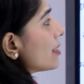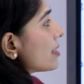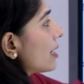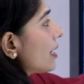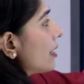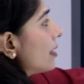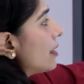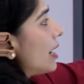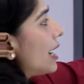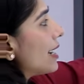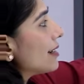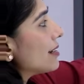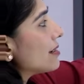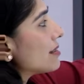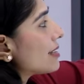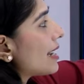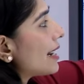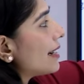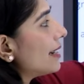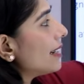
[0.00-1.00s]
See,
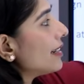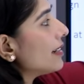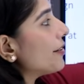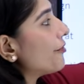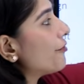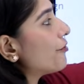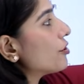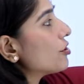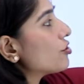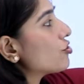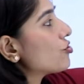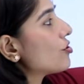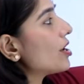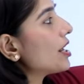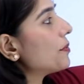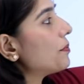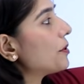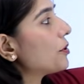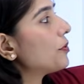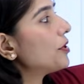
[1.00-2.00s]
understanding,
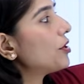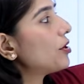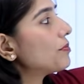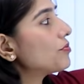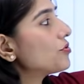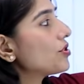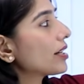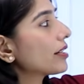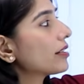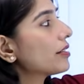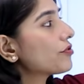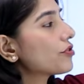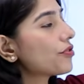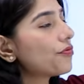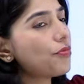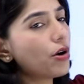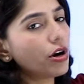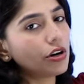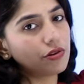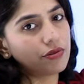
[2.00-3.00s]
differentiate between objectives of
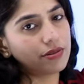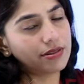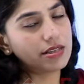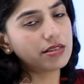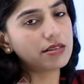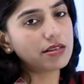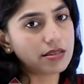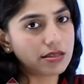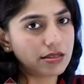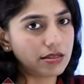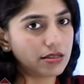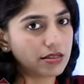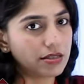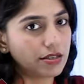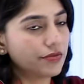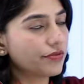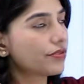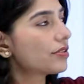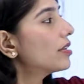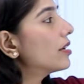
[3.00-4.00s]
moderates and
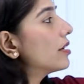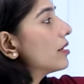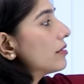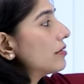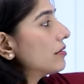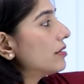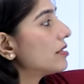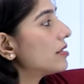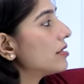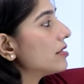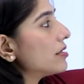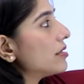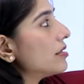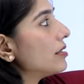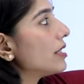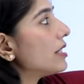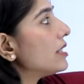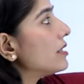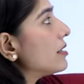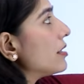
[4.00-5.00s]
assertives. This is
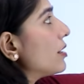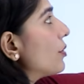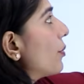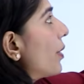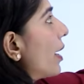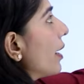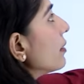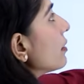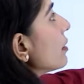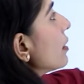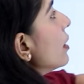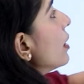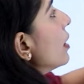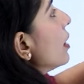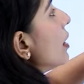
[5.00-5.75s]
an easier one.